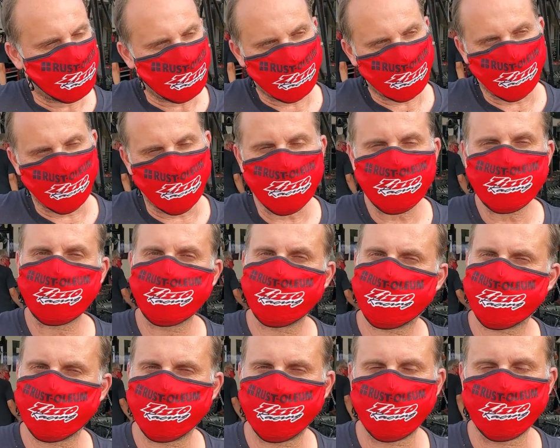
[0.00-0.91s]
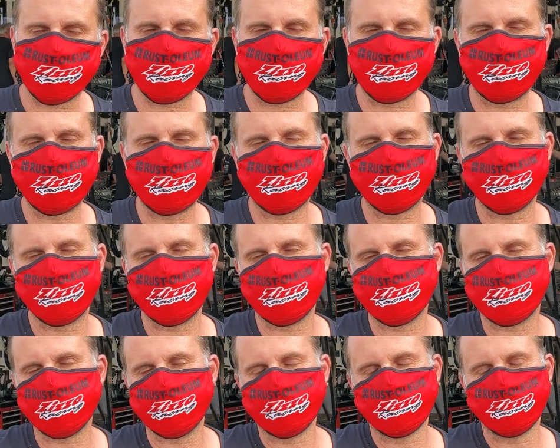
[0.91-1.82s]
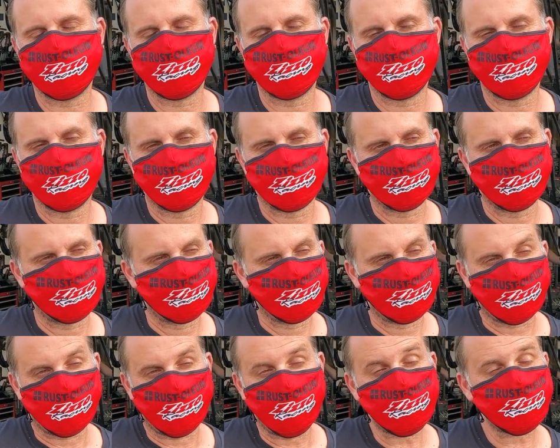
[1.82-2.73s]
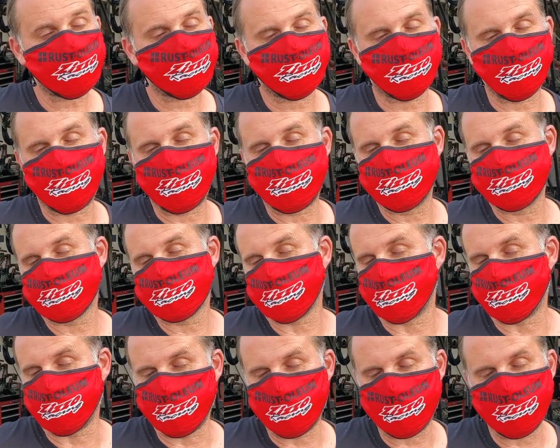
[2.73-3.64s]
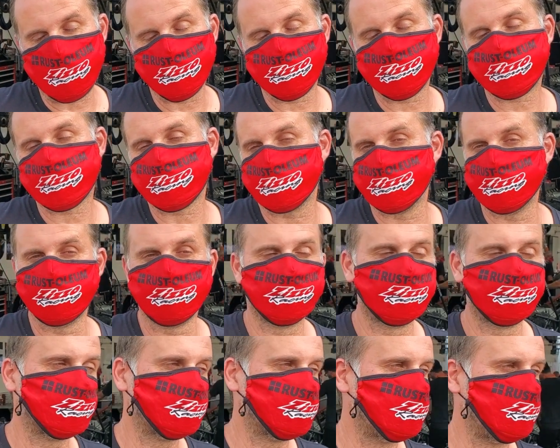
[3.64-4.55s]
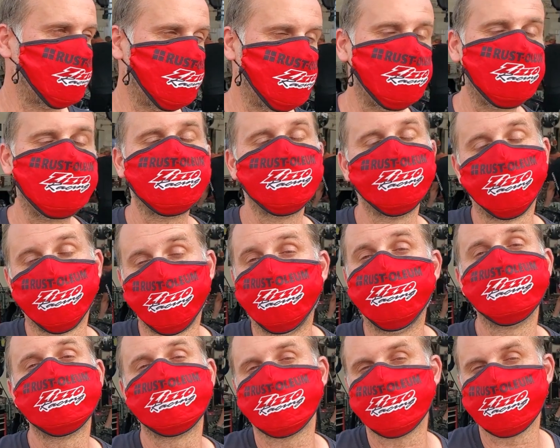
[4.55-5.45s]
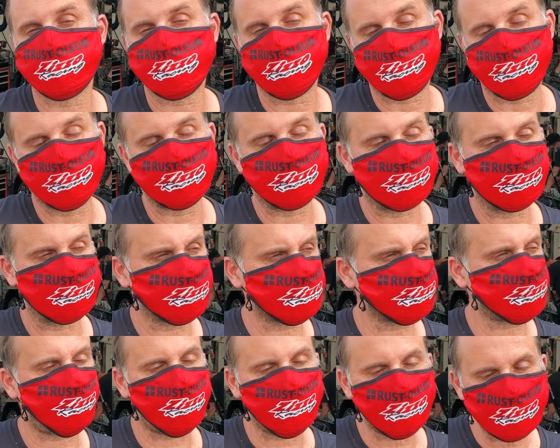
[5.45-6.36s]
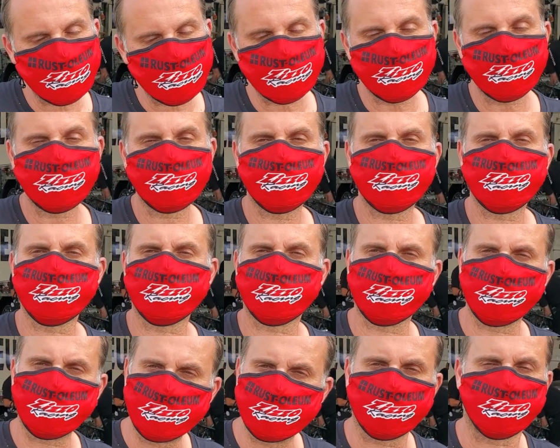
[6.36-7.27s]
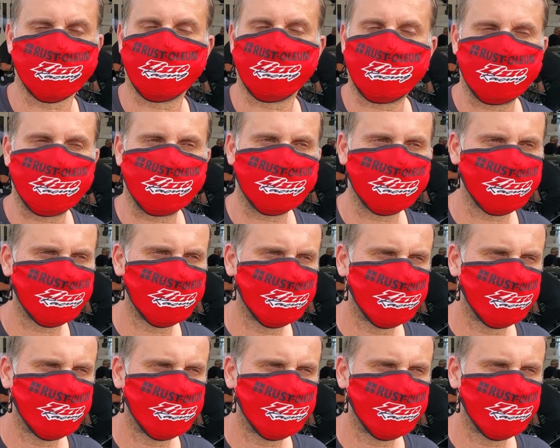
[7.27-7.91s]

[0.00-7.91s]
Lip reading: are walking through our pit area. Our fans are absolutely A1. I mean, they're unreal. I